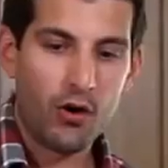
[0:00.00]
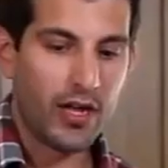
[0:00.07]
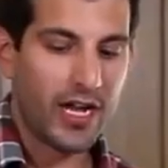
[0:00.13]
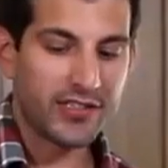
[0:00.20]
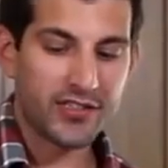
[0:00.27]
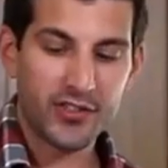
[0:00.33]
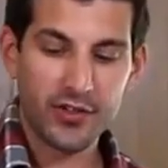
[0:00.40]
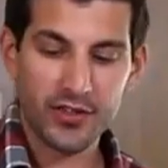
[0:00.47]
While
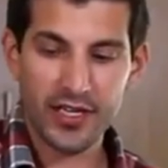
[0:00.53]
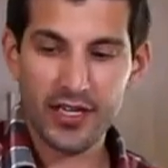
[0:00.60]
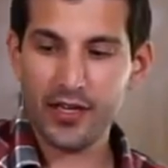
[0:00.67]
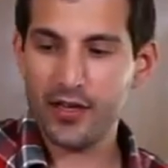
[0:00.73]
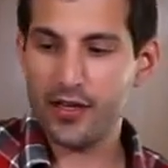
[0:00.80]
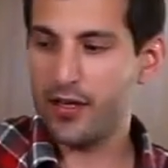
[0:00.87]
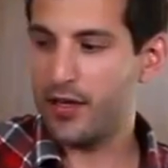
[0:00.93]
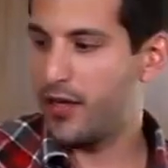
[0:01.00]
that's
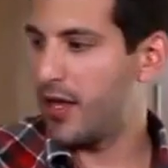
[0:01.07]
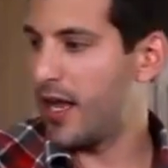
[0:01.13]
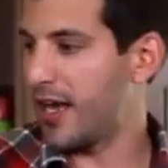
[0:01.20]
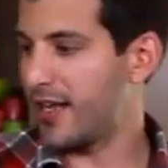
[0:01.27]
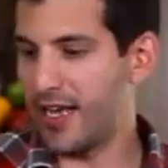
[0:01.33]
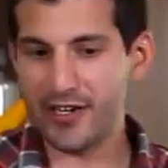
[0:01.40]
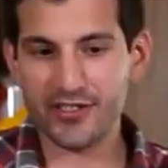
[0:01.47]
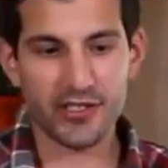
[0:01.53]
cooking, I
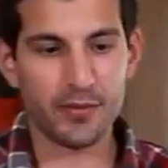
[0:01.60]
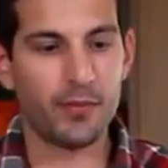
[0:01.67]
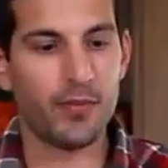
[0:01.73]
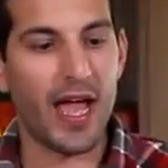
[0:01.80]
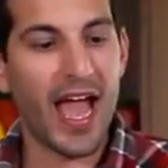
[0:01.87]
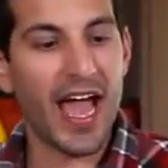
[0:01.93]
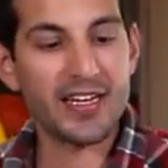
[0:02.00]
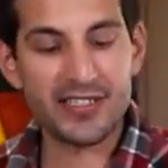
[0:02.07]
can actually
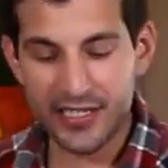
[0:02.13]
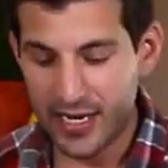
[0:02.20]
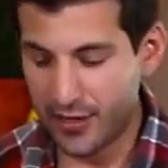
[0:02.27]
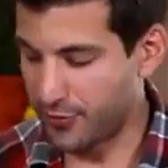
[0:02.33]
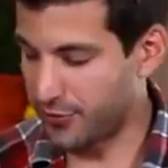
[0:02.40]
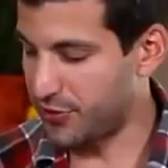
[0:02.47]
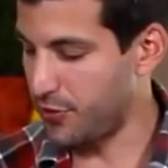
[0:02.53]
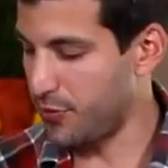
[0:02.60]
add
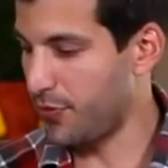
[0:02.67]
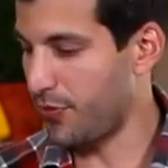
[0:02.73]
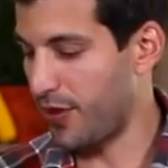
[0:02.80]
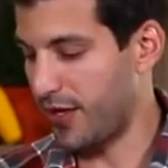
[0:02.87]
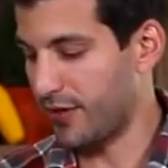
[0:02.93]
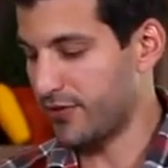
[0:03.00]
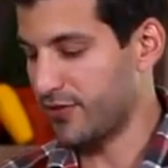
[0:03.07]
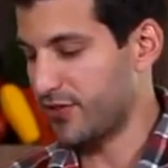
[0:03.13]
together two
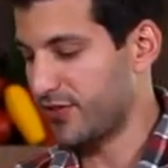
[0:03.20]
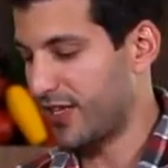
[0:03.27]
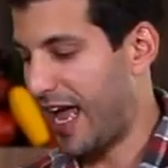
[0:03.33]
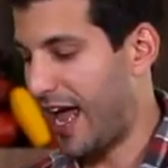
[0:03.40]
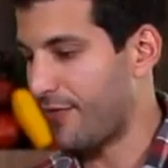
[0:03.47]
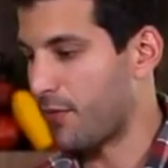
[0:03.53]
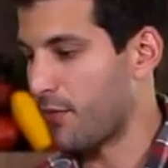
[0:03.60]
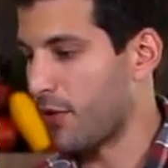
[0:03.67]
things just to
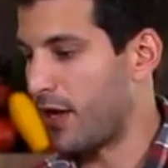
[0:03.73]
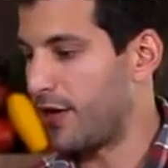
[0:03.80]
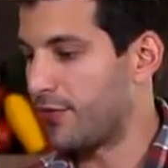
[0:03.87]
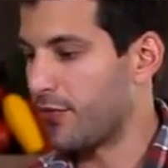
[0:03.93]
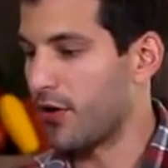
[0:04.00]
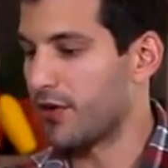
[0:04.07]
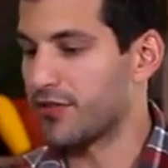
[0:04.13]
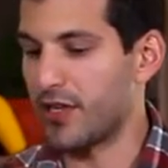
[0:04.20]
have them ready
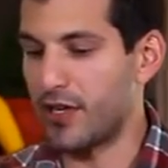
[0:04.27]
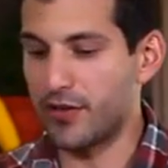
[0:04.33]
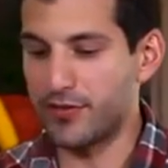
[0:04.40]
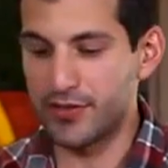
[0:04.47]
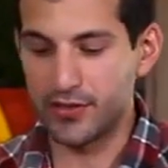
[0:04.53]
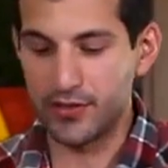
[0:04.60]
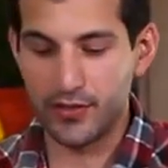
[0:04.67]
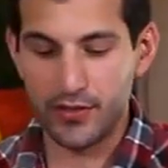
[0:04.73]
for
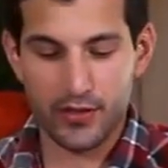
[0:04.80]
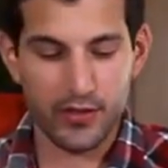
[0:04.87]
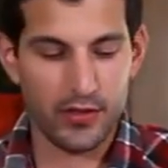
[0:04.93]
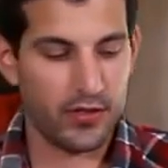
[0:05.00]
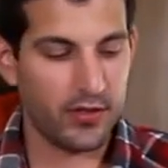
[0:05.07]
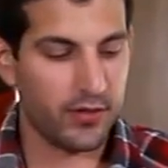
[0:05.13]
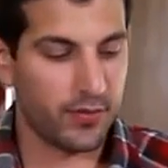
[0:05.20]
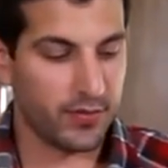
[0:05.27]
ourselves.
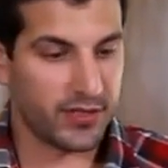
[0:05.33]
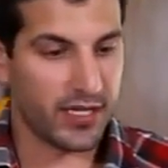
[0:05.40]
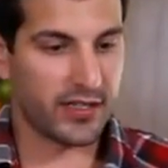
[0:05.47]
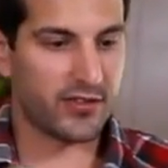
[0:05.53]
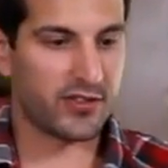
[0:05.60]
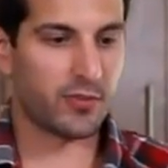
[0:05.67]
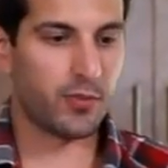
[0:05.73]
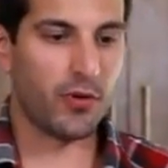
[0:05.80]
You take
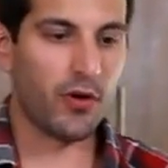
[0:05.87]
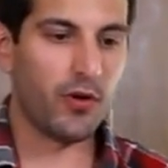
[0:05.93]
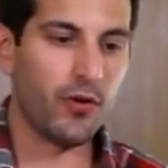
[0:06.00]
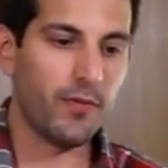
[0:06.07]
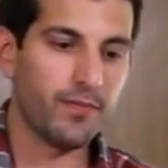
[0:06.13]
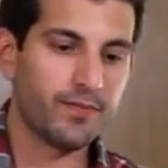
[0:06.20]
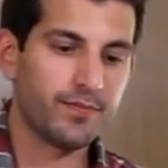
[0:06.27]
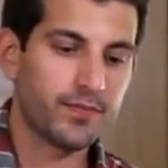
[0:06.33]
this bowl,
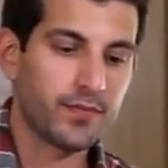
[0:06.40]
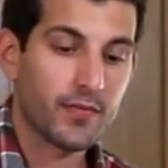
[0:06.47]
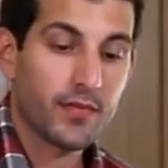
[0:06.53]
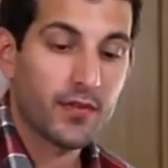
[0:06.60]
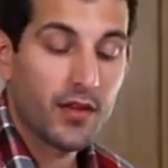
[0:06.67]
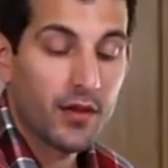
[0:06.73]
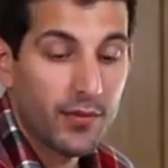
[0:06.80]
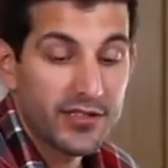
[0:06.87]

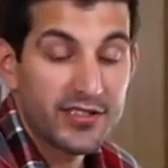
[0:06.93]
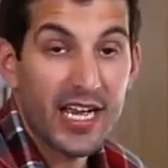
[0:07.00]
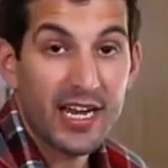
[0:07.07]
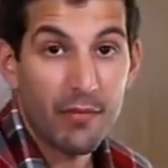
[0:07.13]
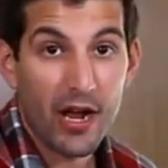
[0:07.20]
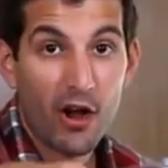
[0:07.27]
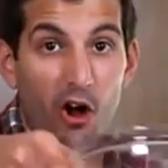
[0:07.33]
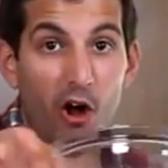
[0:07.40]
I'm gonna take
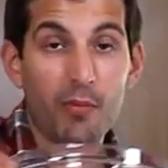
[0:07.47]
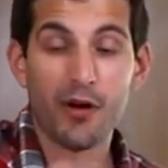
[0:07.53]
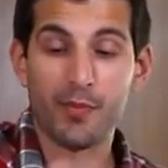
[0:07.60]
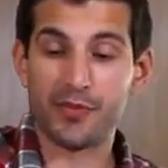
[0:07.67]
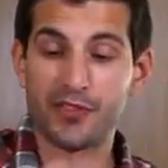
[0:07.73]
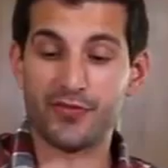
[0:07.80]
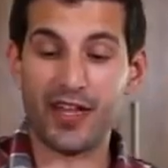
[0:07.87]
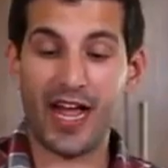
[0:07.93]
my
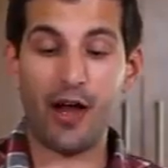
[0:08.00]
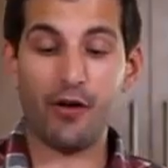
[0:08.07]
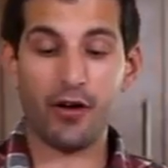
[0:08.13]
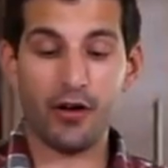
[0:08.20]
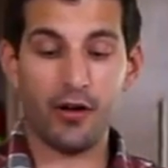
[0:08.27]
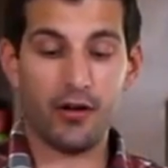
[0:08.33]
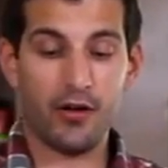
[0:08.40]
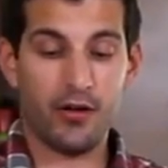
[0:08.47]
all-purpose
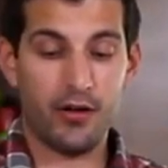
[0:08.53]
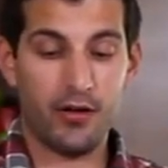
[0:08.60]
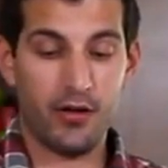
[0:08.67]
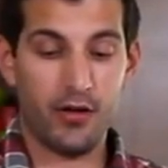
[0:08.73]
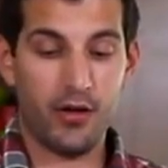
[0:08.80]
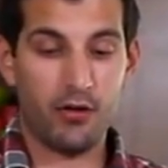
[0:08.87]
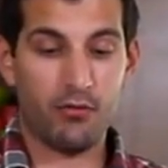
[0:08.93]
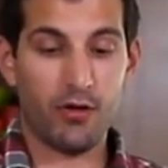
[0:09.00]
flour,
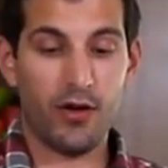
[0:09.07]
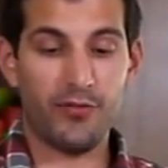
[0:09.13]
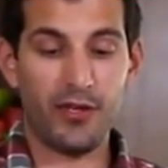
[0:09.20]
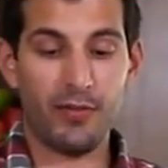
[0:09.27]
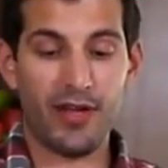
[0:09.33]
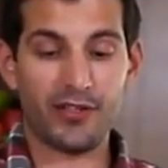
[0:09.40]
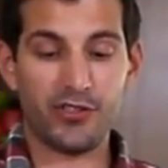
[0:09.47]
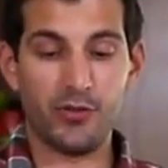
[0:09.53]
roughly
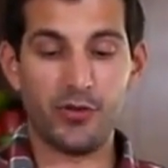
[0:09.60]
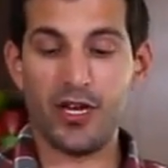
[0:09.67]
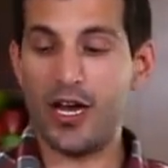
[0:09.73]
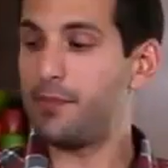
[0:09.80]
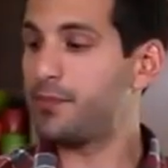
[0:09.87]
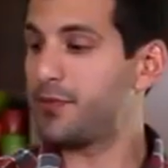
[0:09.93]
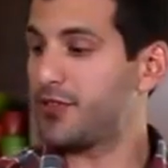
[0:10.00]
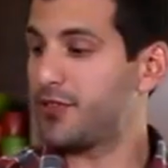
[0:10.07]
about 2
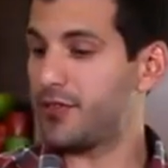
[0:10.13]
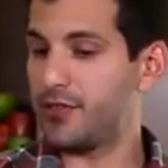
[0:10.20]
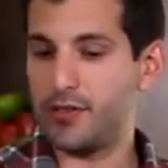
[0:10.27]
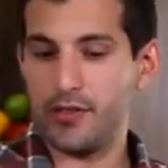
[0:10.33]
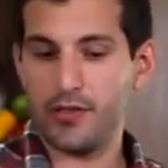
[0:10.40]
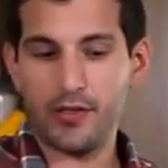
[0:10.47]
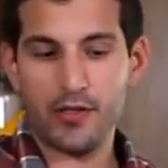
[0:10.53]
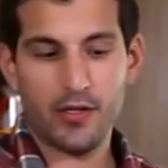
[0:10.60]
cups,
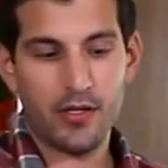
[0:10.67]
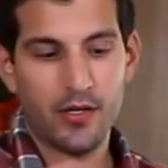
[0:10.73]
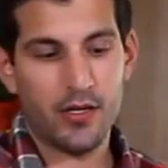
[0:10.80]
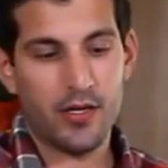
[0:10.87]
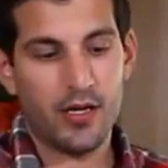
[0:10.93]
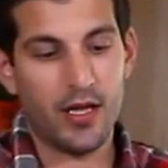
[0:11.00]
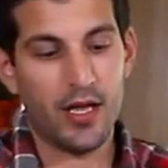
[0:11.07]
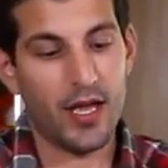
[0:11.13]

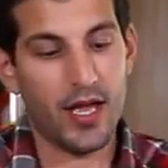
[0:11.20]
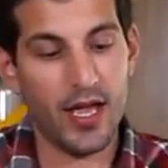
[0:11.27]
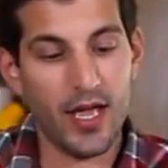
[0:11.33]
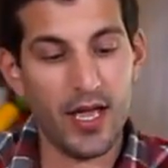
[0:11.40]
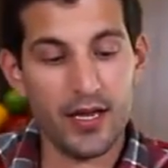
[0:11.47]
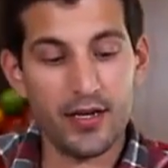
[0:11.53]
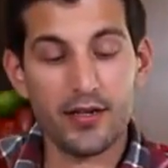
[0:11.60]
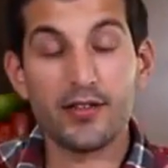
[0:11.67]

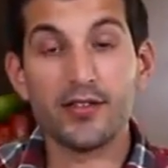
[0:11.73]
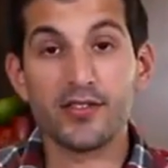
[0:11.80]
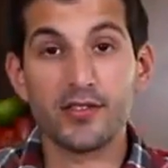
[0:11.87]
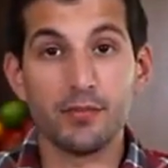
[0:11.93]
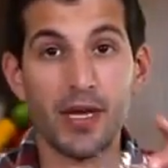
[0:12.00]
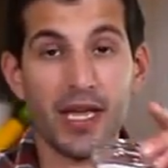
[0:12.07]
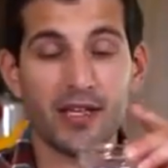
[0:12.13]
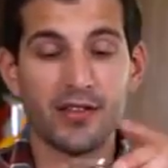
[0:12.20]
and
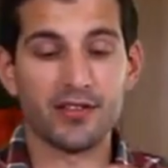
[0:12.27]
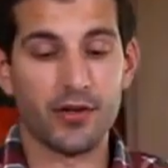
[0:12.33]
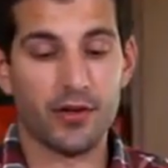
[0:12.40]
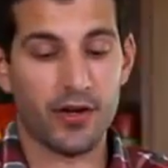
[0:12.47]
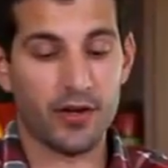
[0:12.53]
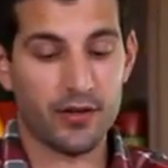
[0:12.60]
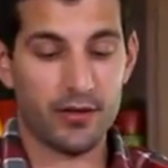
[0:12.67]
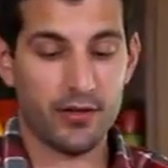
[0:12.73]
some baking soda.